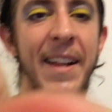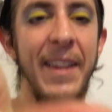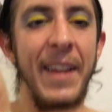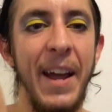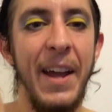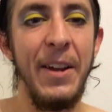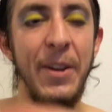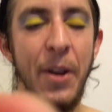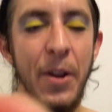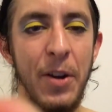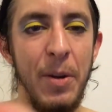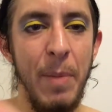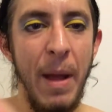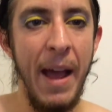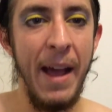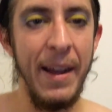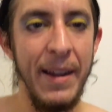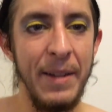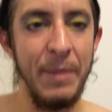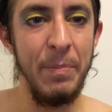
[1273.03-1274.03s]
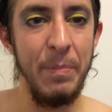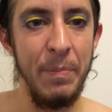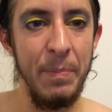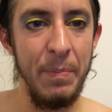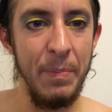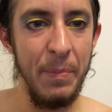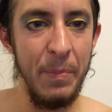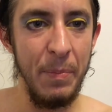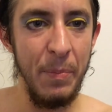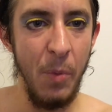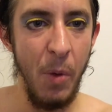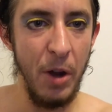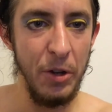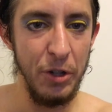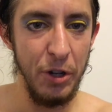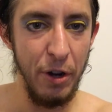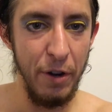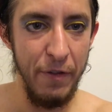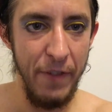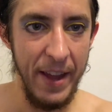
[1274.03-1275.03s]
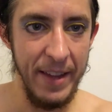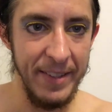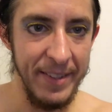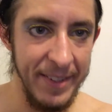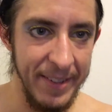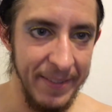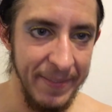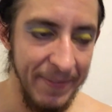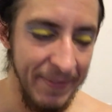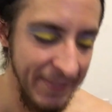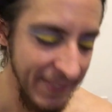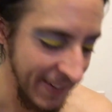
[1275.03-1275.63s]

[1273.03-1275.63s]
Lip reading: Lying on her back and washing her face.